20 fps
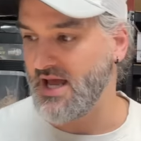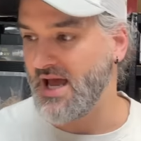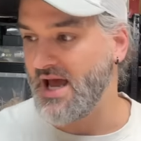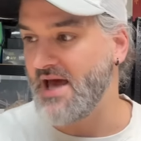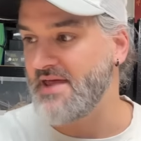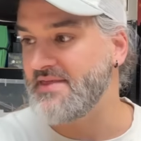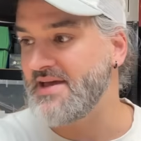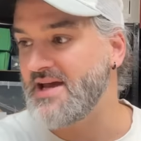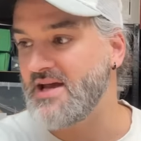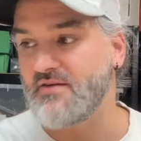
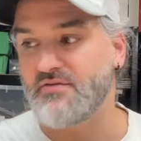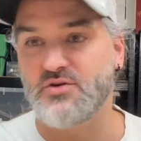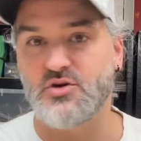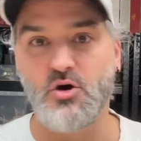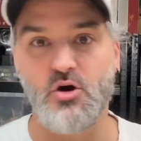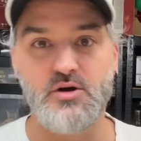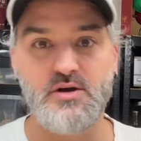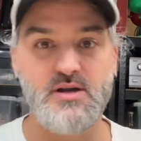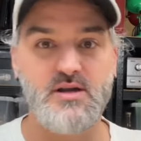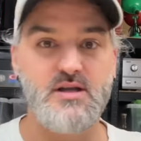And they have
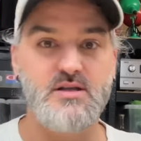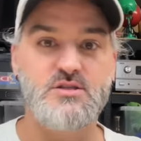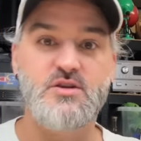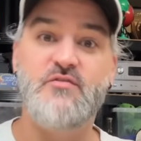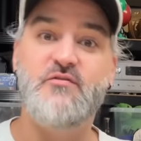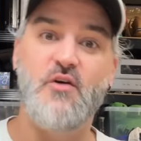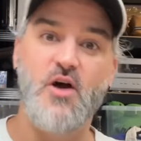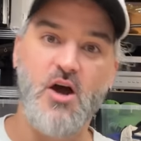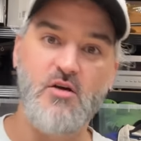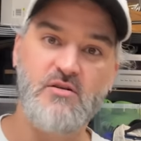gone to
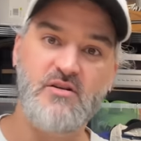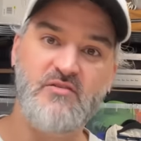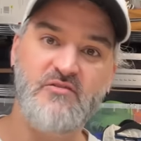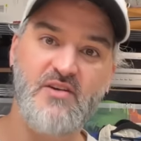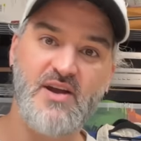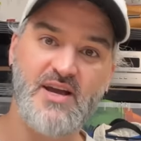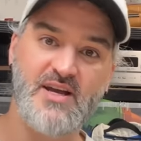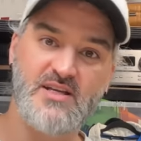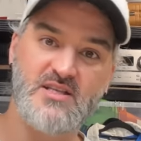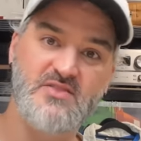Fur and
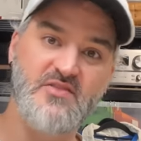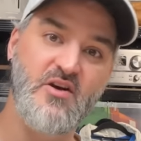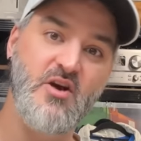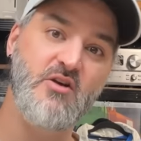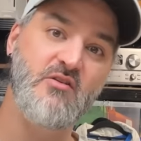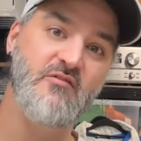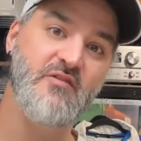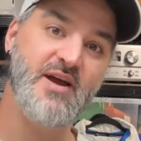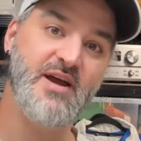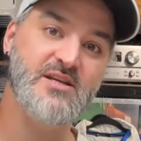Fangs. Fur
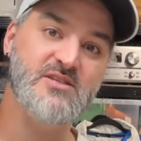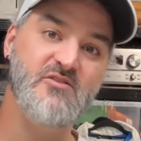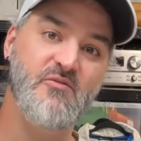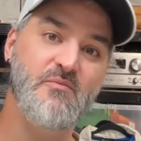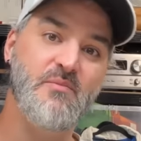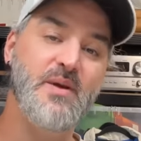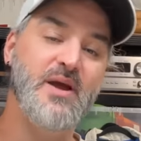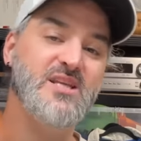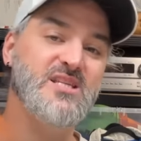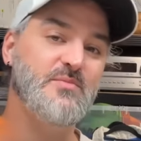and Fangs have
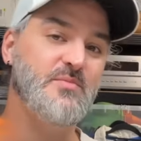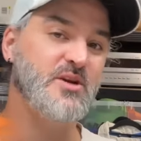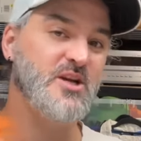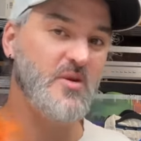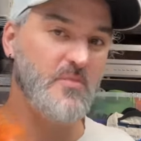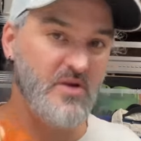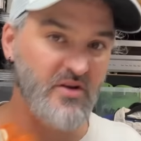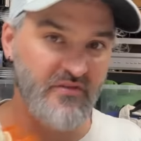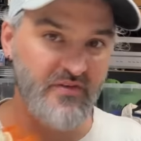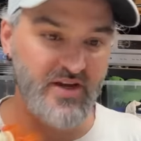picked up a
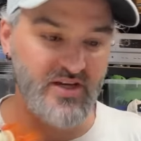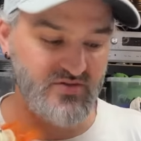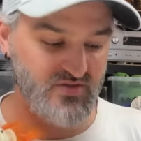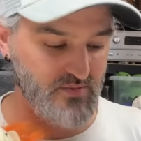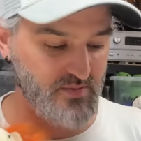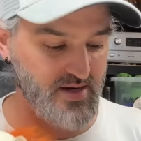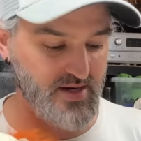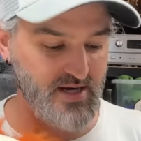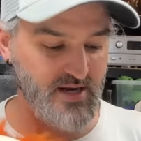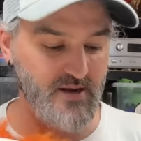couple of things for
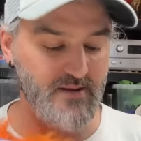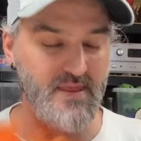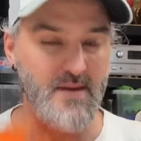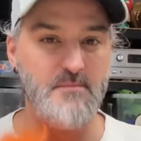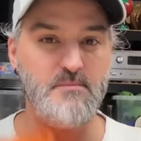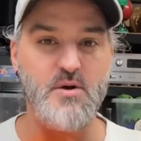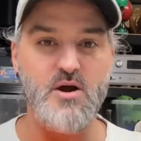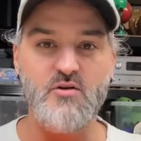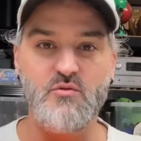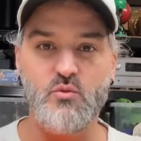me now. They've
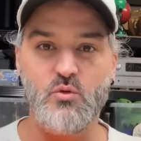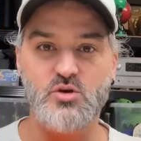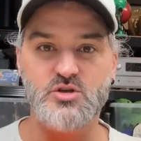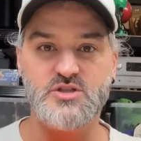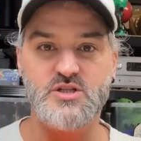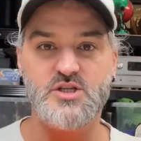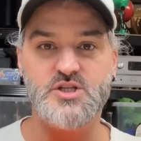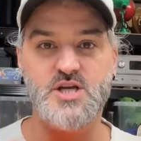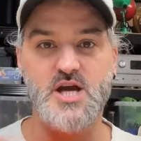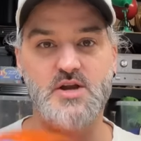both watched
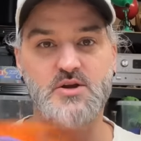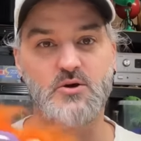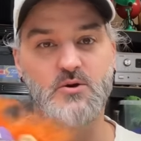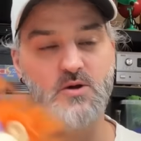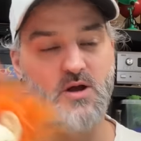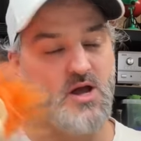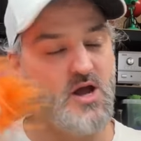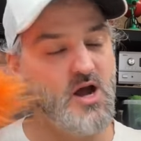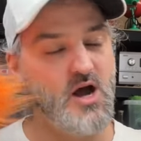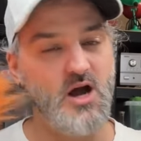the channel.
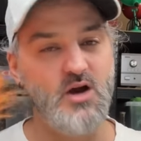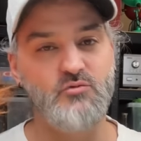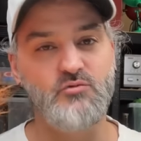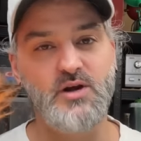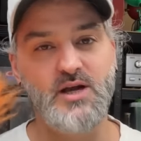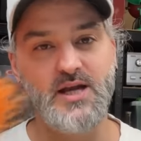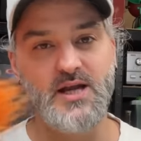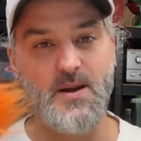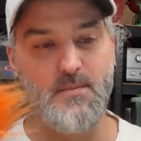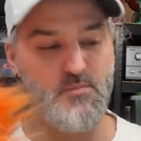I
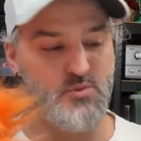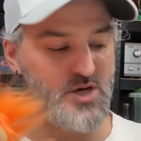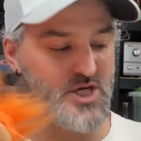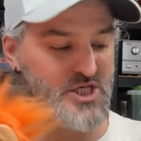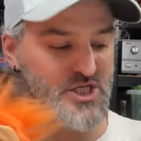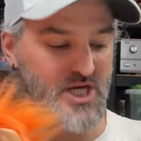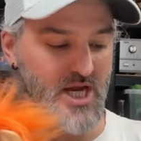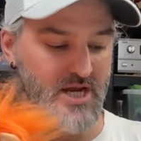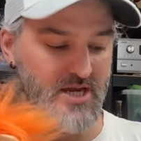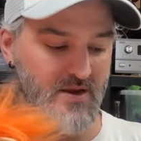really
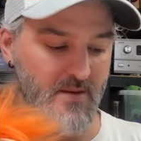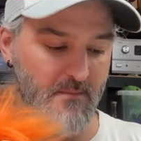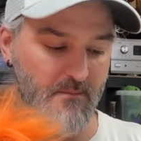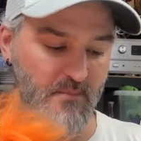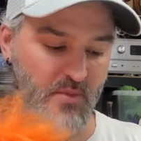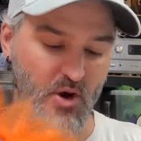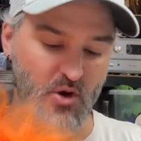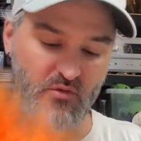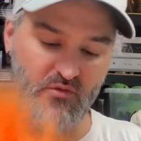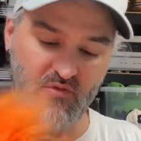appreciate you
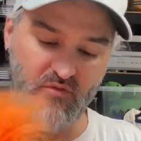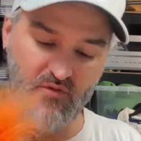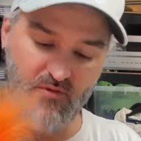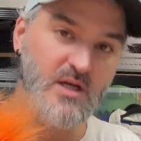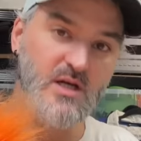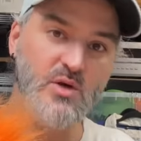both.